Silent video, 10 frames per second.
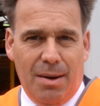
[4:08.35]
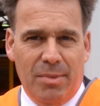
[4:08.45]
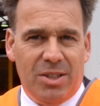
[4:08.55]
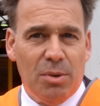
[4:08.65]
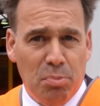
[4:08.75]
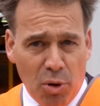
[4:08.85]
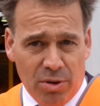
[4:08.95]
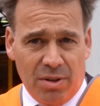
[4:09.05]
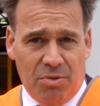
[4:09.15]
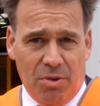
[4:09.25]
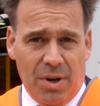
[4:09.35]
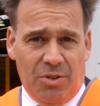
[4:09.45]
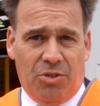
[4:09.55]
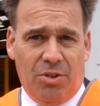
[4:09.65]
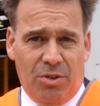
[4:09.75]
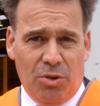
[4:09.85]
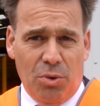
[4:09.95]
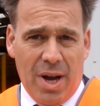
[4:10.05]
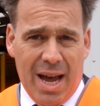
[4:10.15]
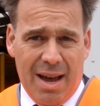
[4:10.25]
It's important for us
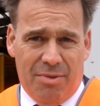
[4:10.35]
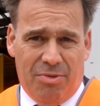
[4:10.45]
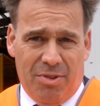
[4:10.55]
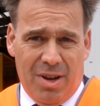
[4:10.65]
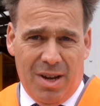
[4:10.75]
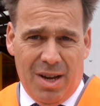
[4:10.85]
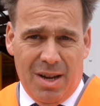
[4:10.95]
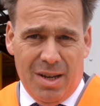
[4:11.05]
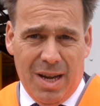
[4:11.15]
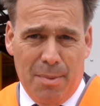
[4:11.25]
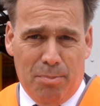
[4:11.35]
to have a